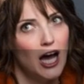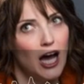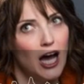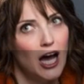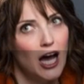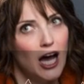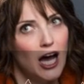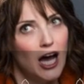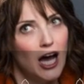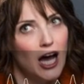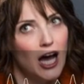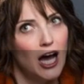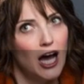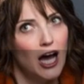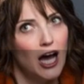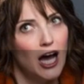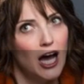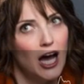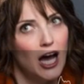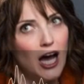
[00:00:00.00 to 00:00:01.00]
somewhere in
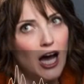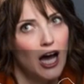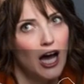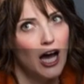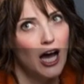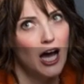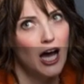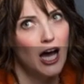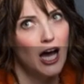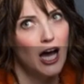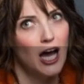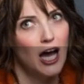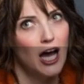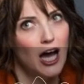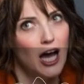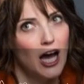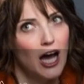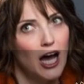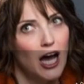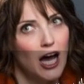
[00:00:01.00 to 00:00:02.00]
between
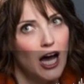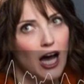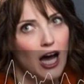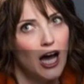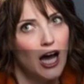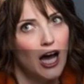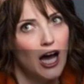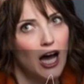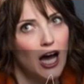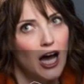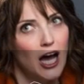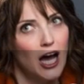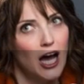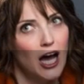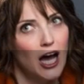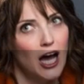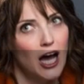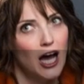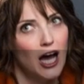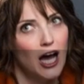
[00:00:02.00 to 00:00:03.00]
collegiate and